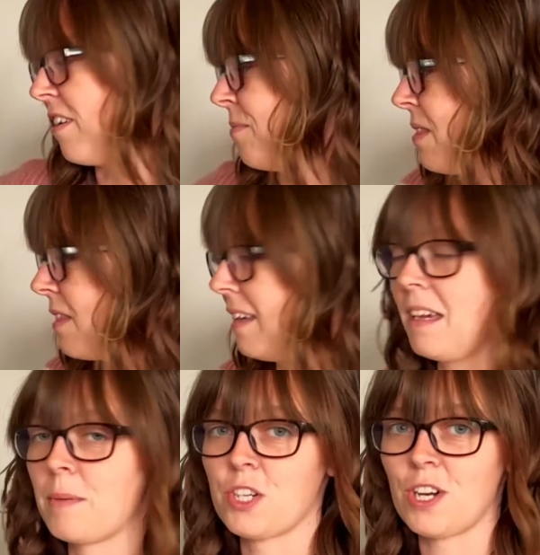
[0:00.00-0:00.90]
I've been thinking
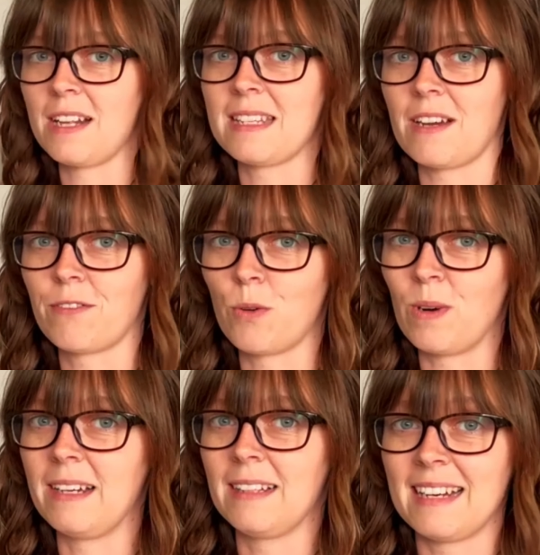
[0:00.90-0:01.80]
about trying this out for a
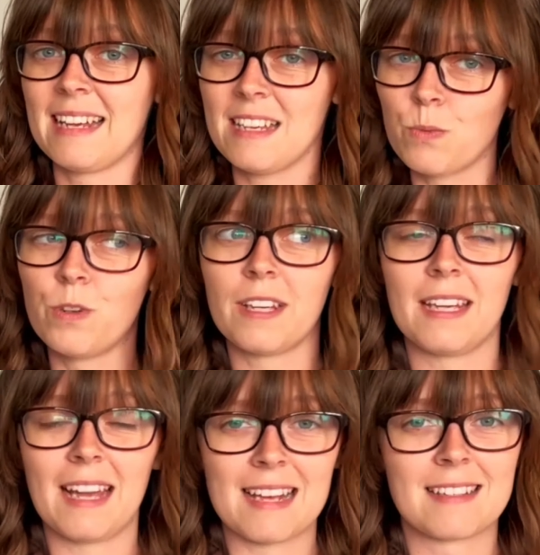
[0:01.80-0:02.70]
while and it is
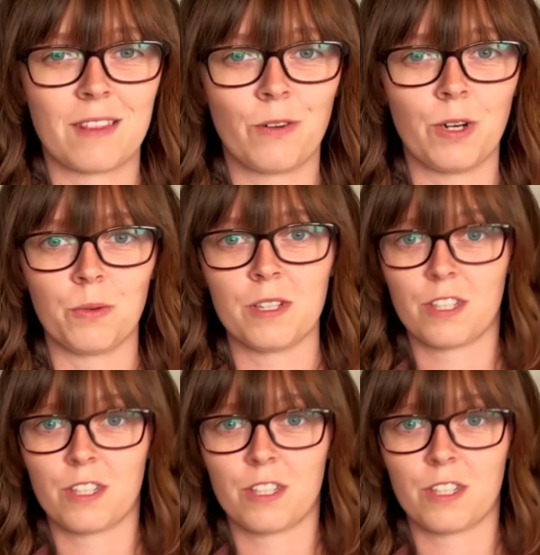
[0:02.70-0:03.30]
working as I thought it would.